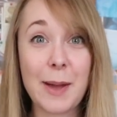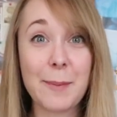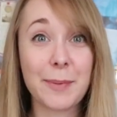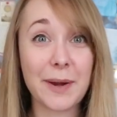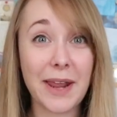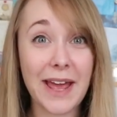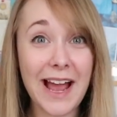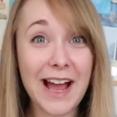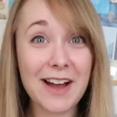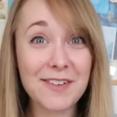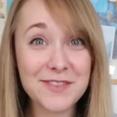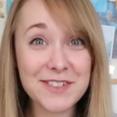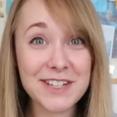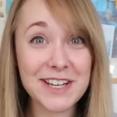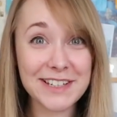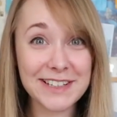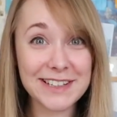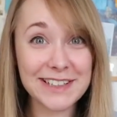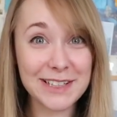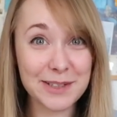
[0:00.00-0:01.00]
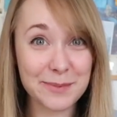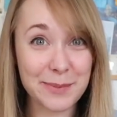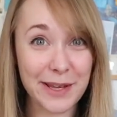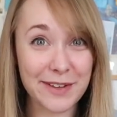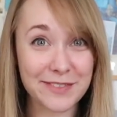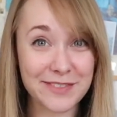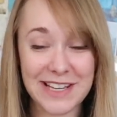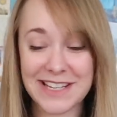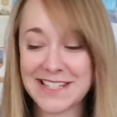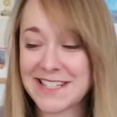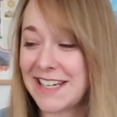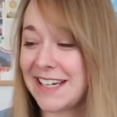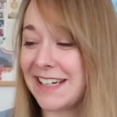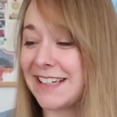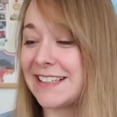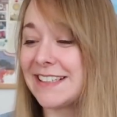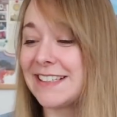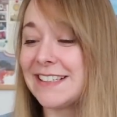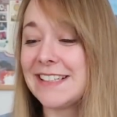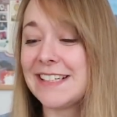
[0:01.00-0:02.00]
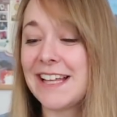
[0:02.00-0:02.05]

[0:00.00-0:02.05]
But I have done a little bit of knitting.